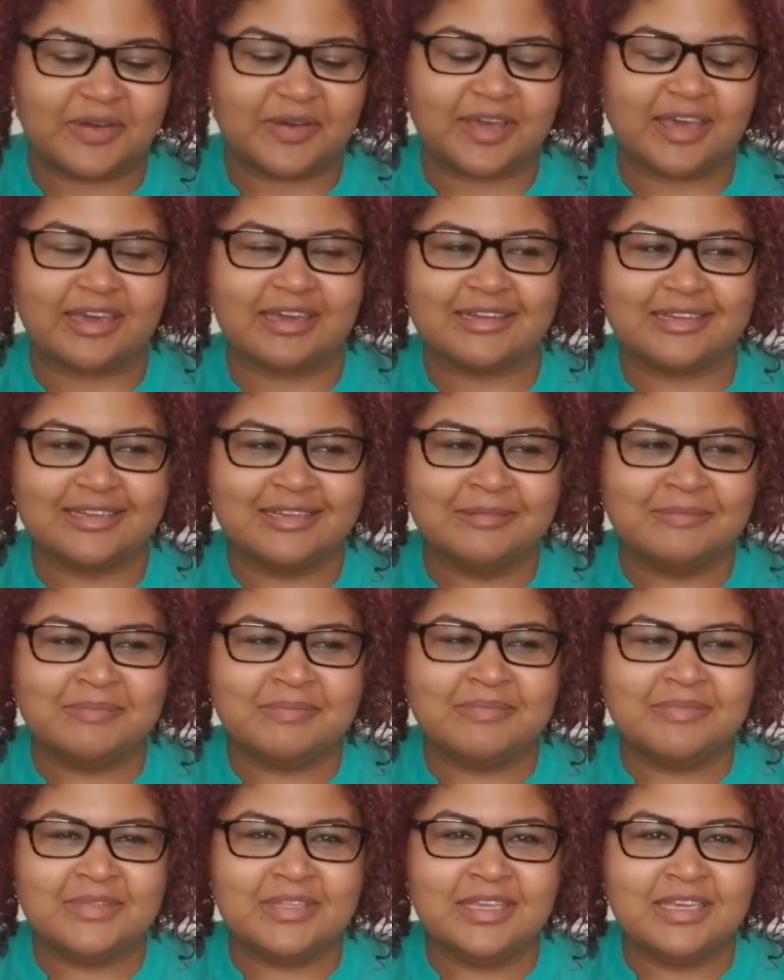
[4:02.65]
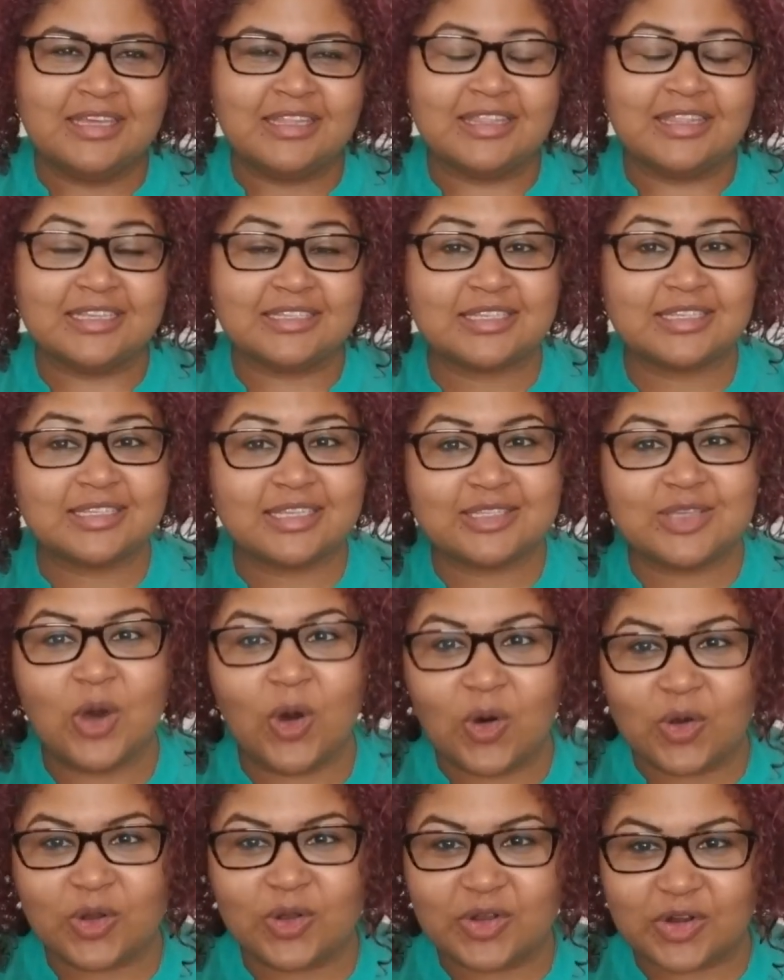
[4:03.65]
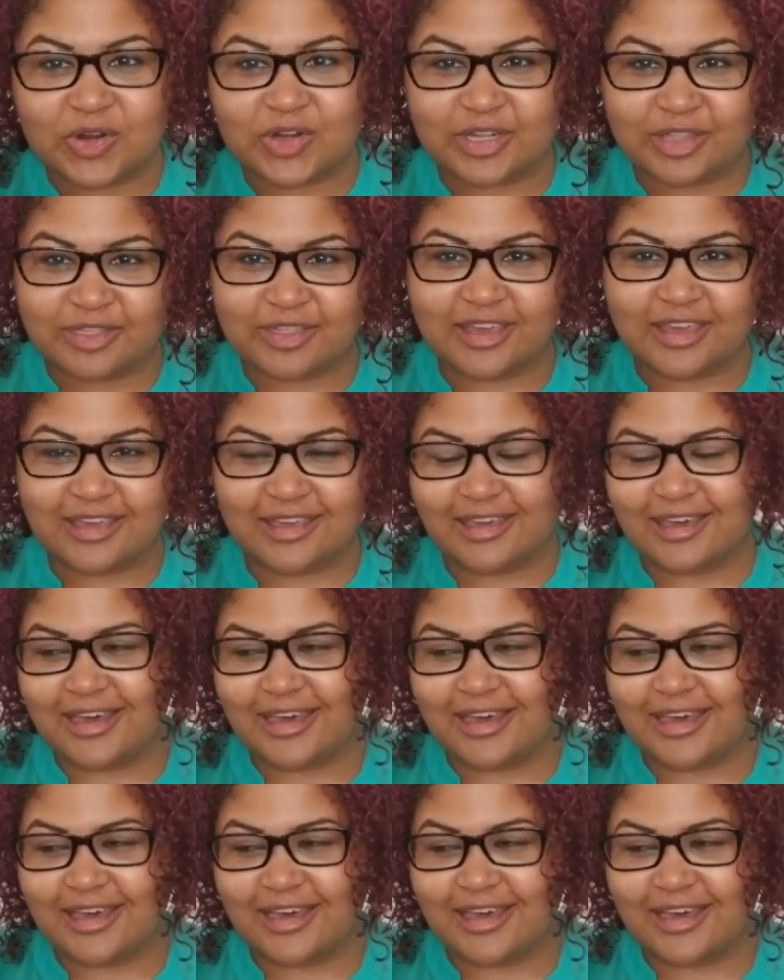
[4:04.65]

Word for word: Okay. This is a total nerdy thing,